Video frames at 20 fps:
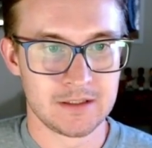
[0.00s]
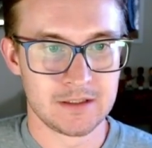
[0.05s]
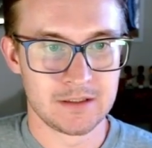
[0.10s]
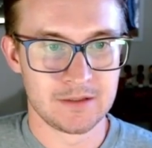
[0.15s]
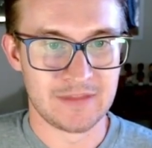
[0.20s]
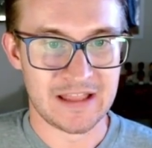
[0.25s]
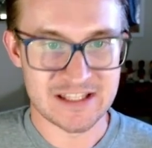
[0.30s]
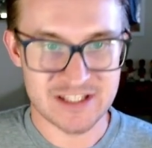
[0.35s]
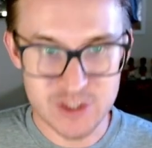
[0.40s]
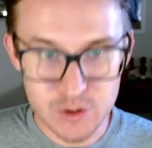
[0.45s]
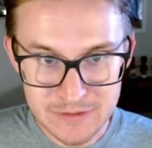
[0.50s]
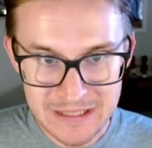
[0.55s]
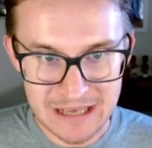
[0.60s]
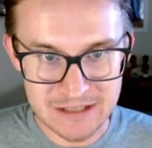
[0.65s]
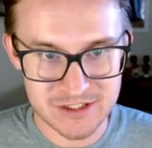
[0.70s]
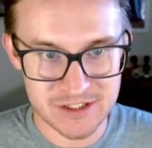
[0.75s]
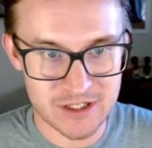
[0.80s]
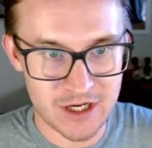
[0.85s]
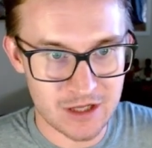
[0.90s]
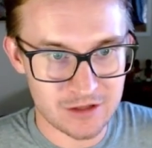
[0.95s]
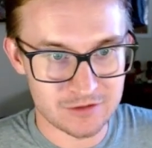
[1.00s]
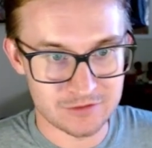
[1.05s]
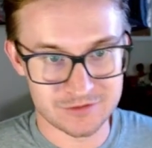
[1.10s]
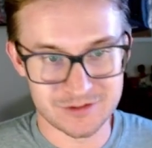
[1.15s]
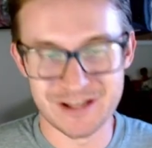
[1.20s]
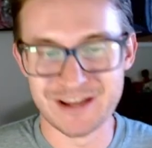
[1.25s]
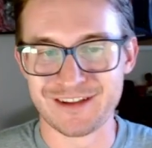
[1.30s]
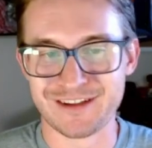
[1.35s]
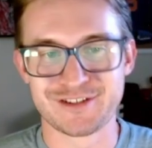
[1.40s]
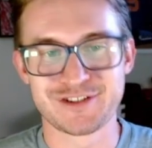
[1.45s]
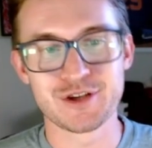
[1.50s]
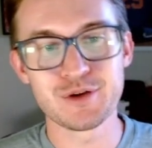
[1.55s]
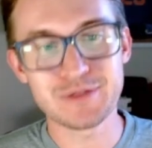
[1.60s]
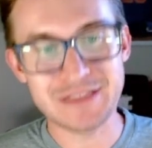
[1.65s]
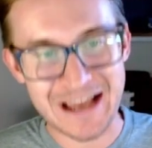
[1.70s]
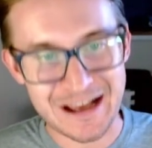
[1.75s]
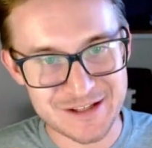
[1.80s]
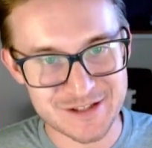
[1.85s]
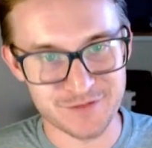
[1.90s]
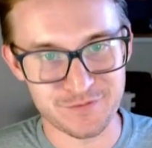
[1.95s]
That's
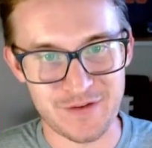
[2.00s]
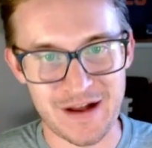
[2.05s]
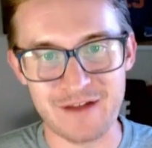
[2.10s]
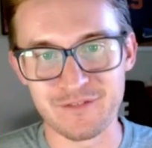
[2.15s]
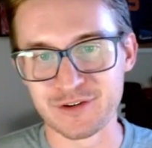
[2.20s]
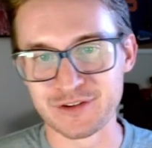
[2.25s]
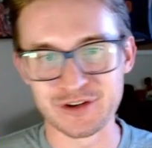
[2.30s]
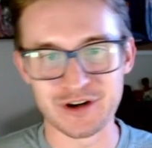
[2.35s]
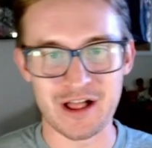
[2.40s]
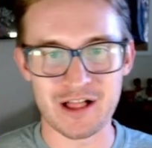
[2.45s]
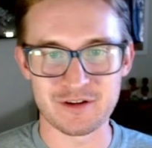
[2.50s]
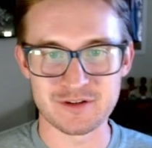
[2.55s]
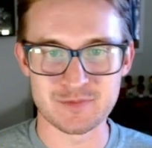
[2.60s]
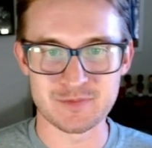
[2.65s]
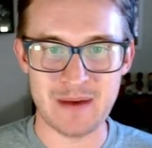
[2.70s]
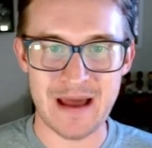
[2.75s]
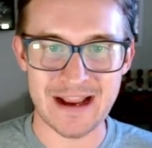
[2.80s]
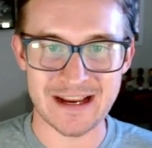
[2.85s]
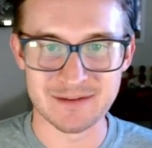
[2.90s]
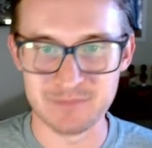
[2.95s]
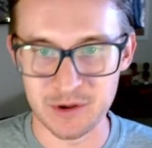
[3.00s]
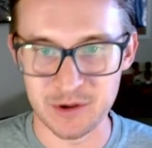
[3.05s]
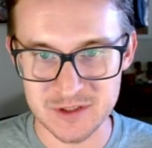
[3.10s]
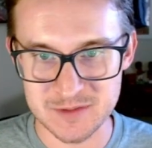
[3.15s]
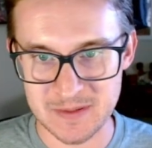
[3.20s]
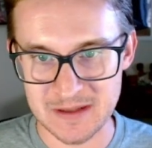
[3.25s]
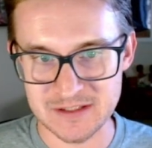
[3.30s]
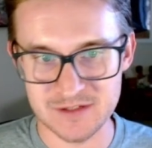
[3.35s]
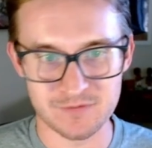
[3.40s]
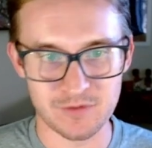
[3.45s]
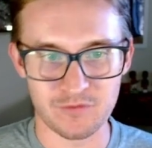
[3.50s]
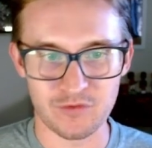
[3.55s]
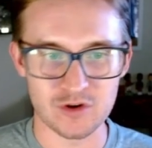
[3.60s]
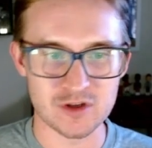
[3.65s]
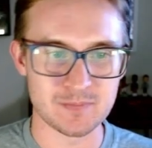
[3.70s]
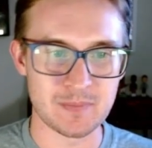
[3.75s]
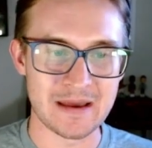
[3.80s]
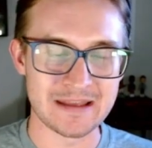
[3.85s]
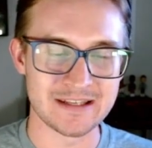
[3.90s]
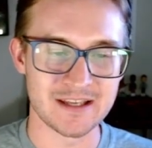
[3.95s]
$2,500 back in bonus bets if your
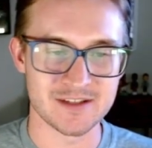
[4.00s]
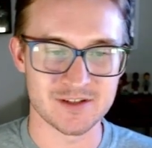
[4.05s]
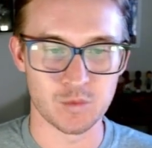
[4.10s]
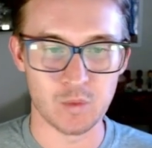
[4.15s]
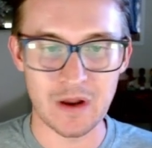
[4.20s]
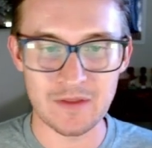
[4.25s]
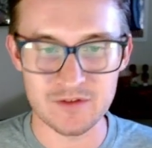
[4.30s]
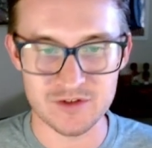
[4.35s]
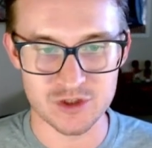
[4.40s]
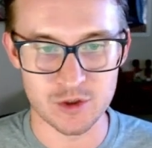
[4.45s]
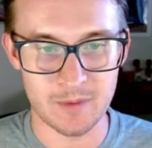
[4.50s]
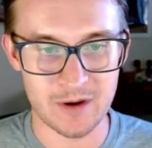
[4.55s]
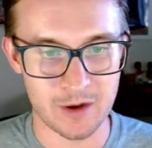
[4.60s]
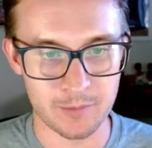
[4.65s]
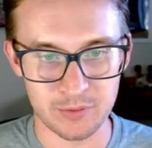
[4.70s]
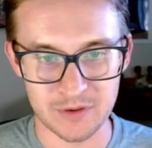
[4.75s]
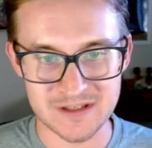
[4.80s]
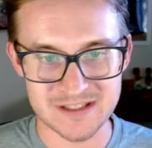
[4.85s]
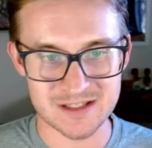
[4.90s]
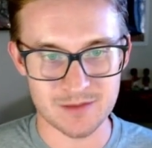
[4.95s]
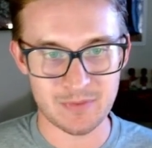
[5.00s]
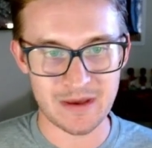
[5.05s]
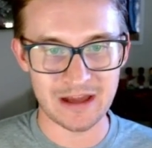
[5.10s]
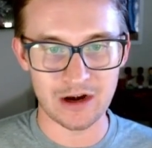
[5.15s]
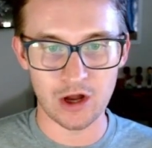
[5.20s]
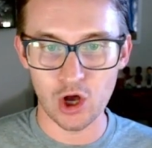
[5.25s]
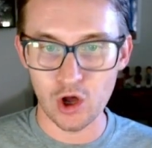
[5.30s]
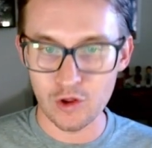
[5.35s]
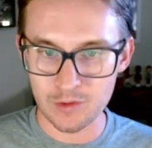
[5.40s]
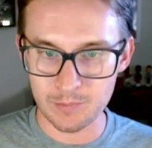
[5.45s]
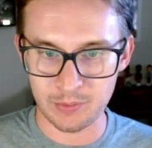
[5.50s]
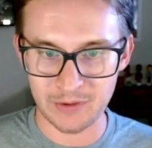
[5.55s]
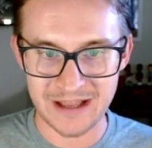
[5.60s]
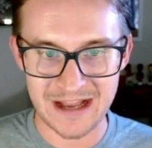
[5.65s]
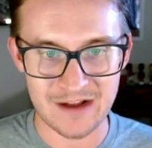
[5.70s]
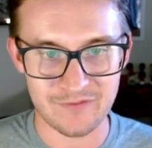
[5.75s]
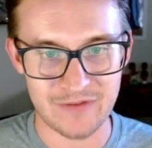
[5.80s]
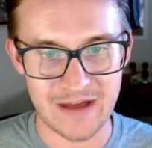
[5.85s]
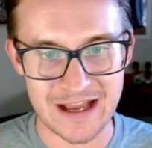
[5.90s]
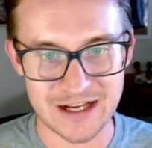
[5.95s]
first bet doesn't win. There's no better place to bet all the
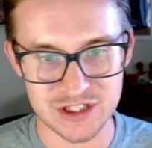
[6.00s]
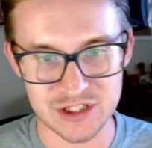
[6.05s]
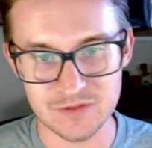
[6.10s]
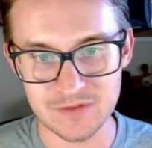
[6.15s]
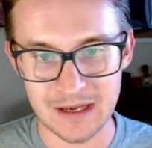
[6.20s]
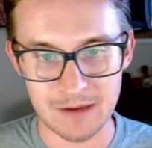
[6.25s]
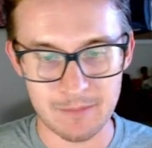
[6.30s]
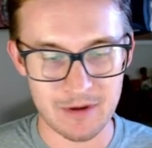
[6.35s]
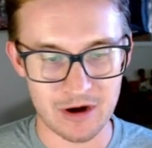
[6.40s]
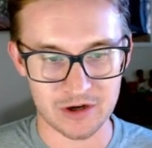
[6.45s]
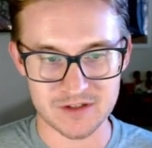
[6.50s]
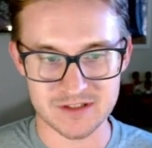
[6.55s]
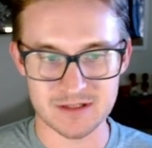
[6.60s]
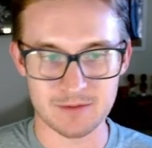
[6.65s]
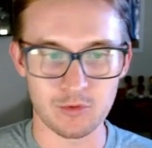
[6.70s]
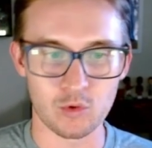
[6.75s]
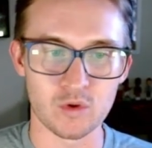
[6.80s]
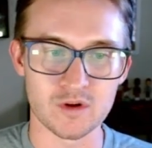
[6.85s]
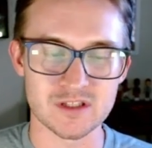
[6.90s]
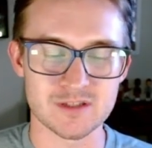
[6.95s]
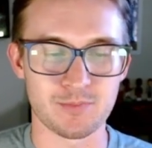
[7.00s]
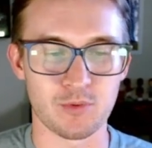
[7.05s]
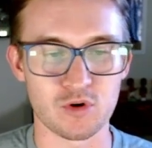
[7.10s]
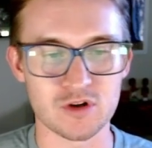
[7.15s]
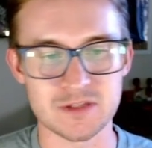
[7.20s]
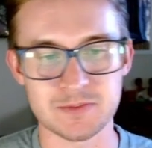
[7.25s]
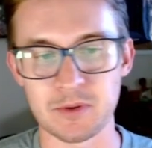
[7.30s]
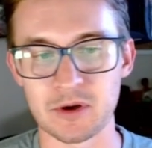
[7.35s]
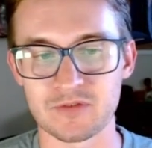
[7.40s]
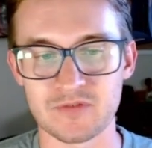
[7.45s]
playoff action than America's number one sportsbook.